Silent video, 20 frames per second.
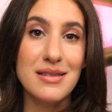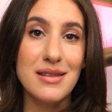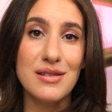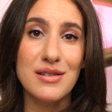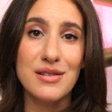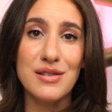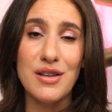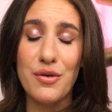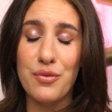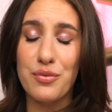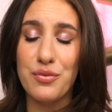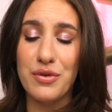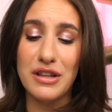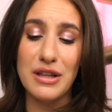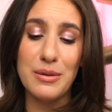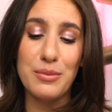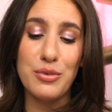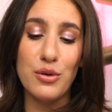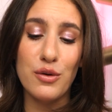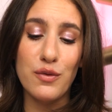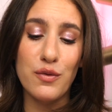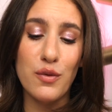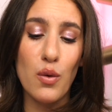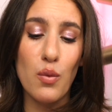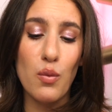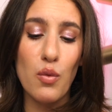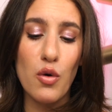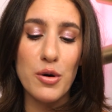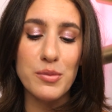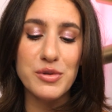This is a really
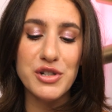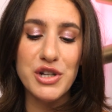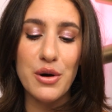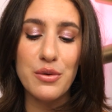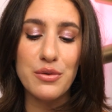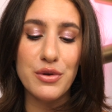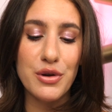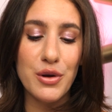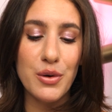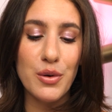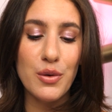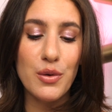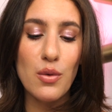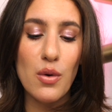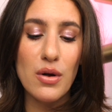beautiful warm tone nude.